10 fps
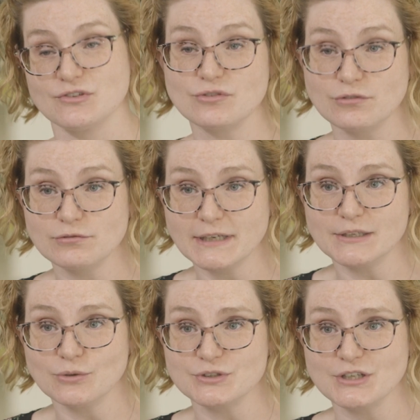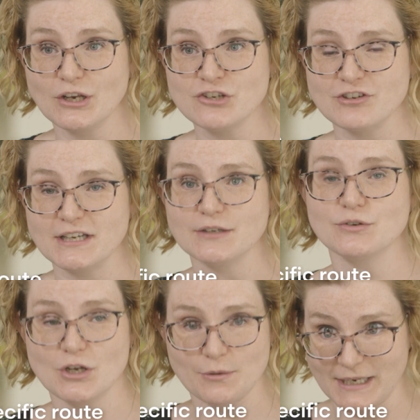a degree in audiology,
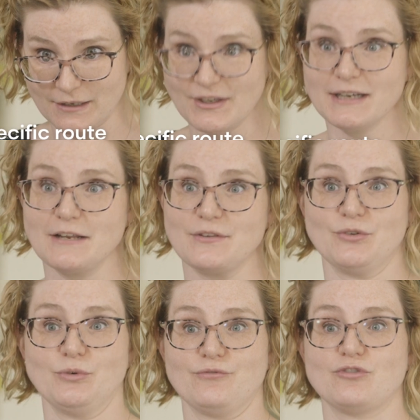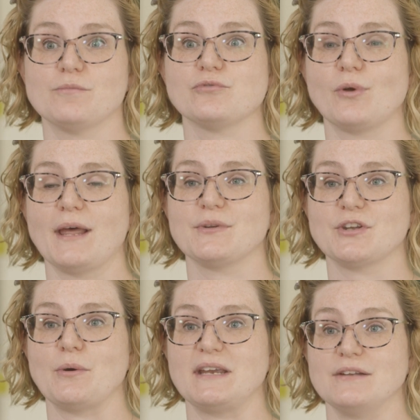knowing exactly the sort of job role I was
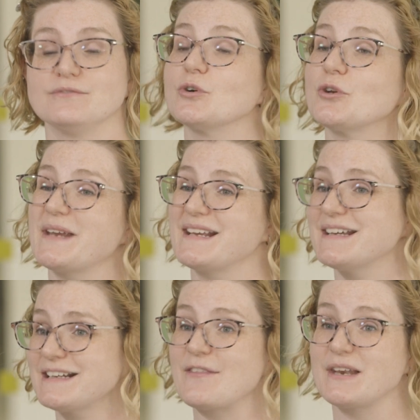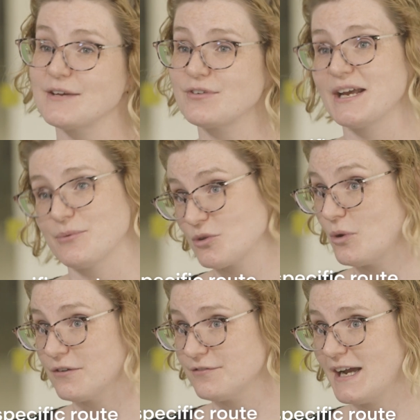going in for, knowing exactly the level I was
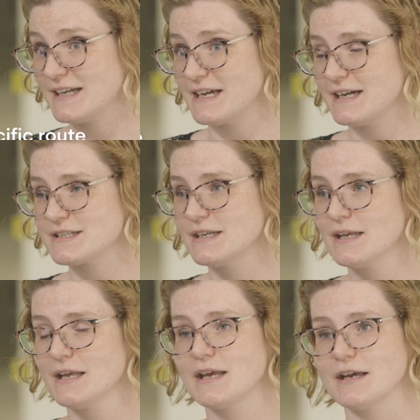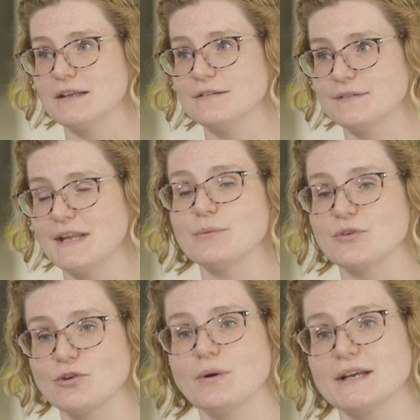qualified at. And that
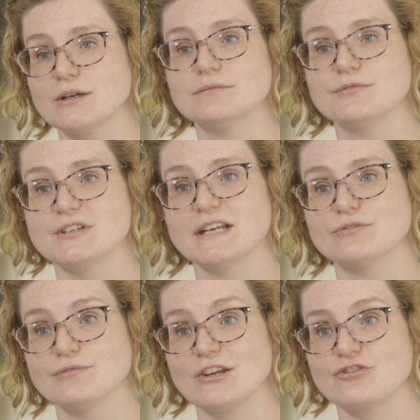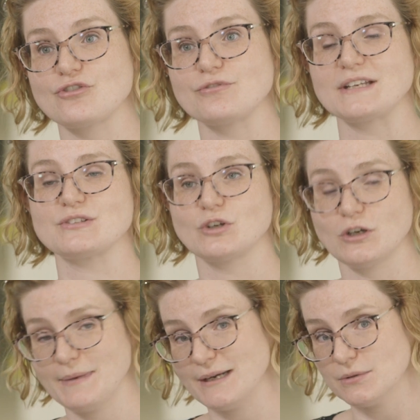was quite comforting and reassuring to
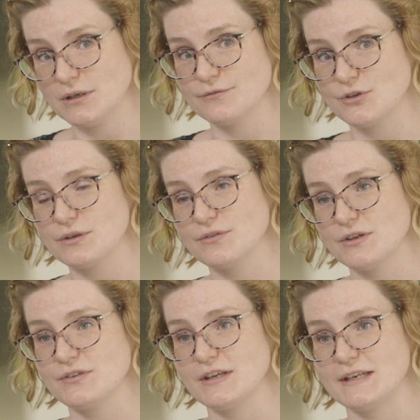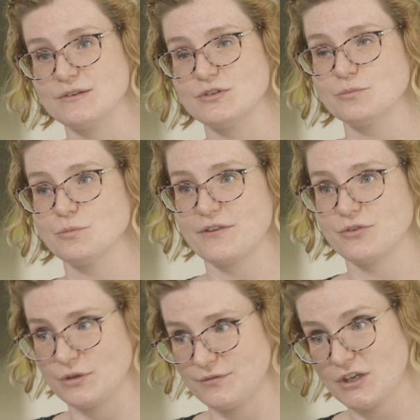come out of university and end up with
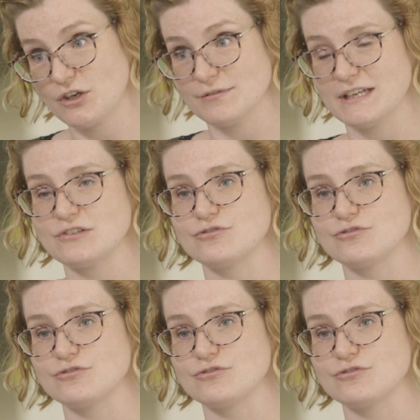sort of a career